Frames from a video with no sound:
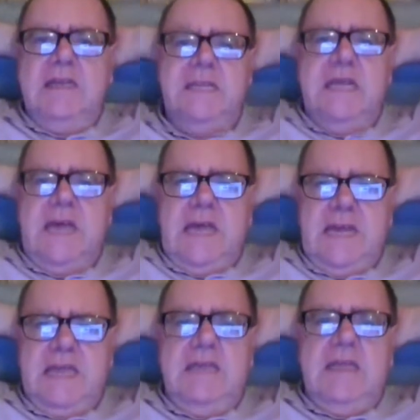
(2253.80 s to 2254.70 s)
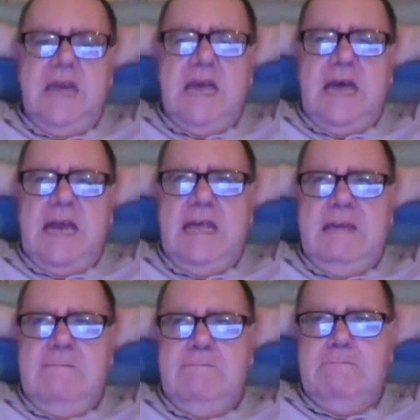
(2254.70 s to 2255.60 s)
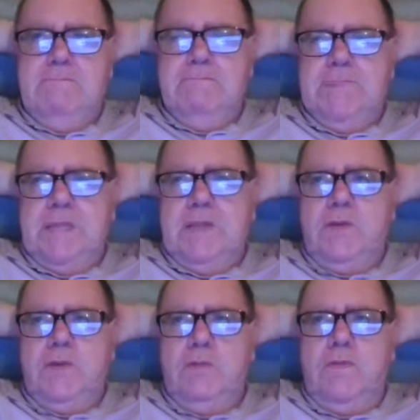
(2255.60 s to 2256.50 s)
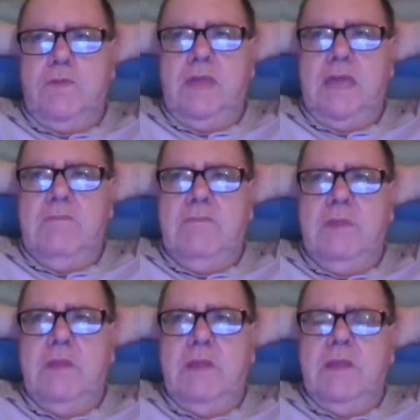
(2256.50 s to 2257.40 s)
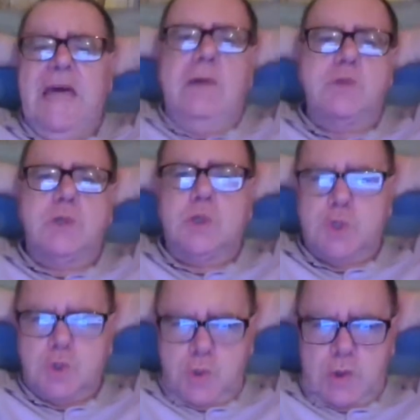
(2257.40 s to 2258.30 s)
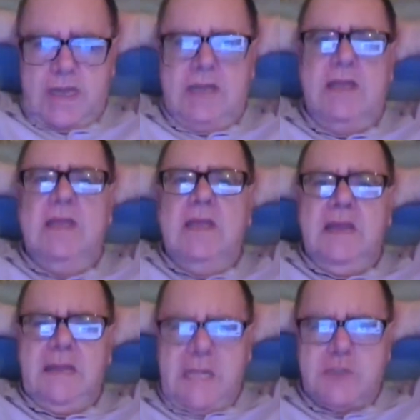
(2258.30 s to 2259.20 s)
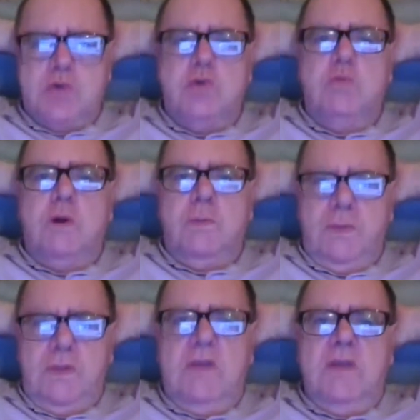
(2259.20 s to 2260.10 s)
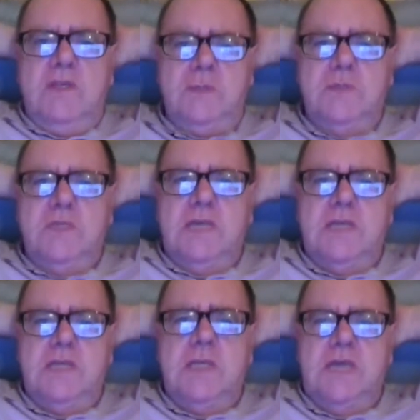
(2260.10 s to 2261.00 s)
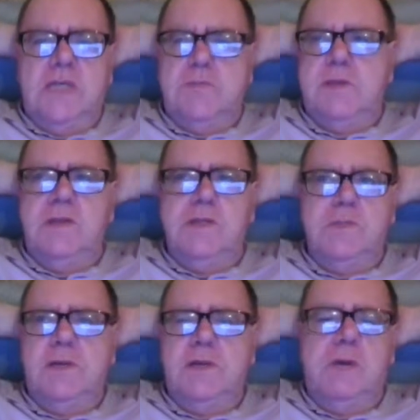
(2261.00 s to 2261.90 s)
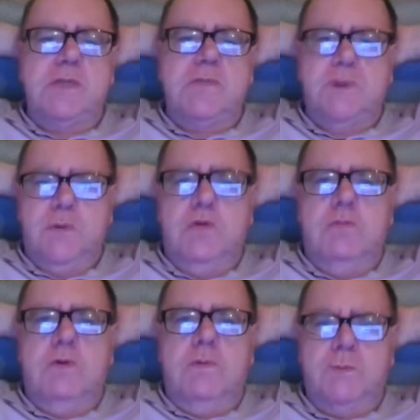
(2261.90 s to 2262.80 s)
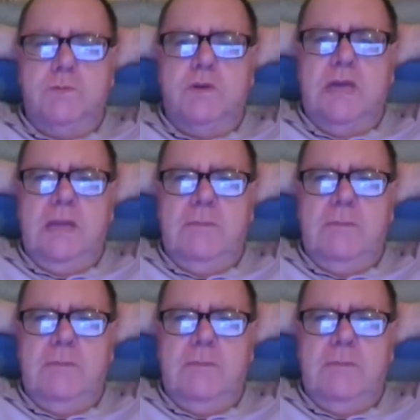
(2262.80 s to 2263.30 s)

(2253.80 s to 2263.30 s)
Linda Hayden. Yeah, and the other one, The House on Straw Hill. That's a good one. She was in. Yeah, she's been in quite a few good movies, but